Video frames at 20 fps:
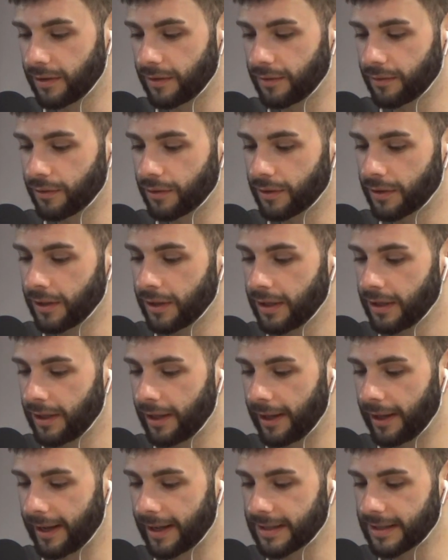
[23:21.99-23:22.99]
He's fun
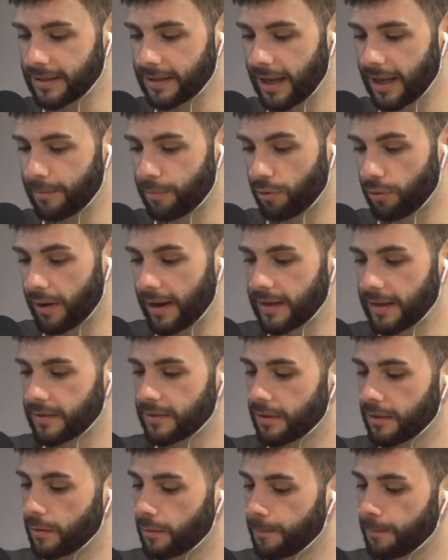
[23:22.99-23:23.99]
against Perez.
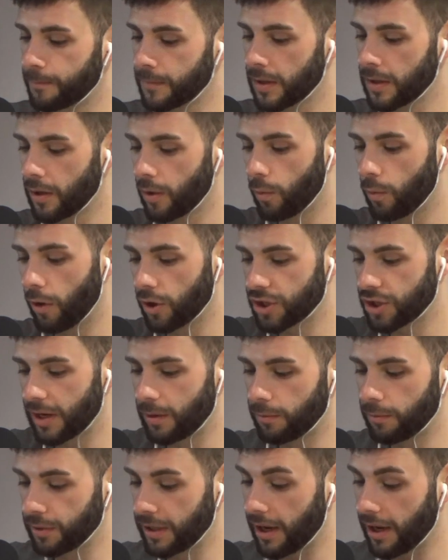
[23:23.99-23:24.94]
So watch that one.